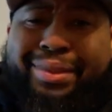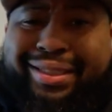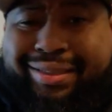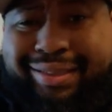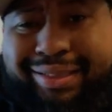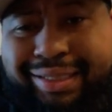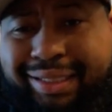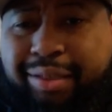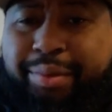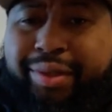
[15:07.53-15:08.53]
stomach is
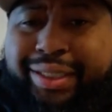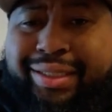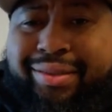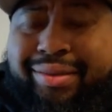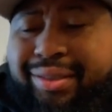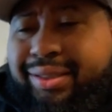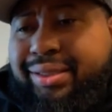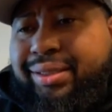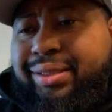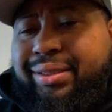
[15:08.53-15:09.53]
killing me right now.
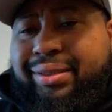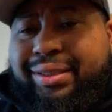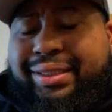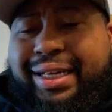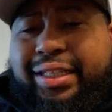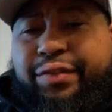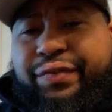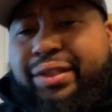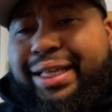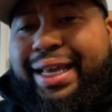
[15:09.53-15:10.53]
It's like I
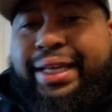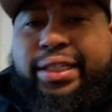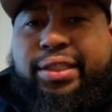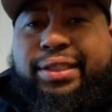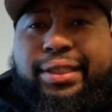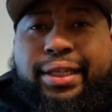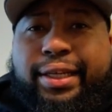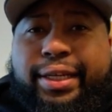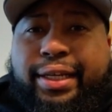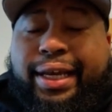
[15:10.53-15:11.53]
just feel the Henny's are
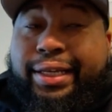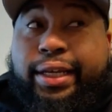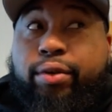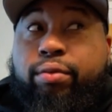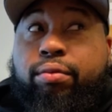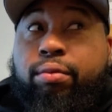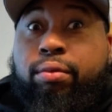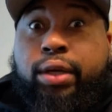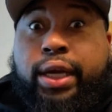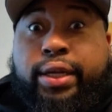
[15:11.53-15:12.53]
still in there. Like, nigga,
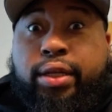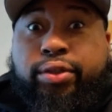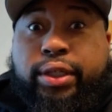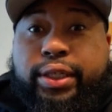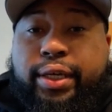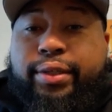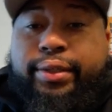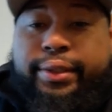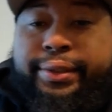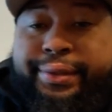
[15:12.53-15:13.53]
we ain't done drinking
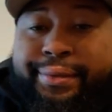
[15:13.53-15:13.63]
yet.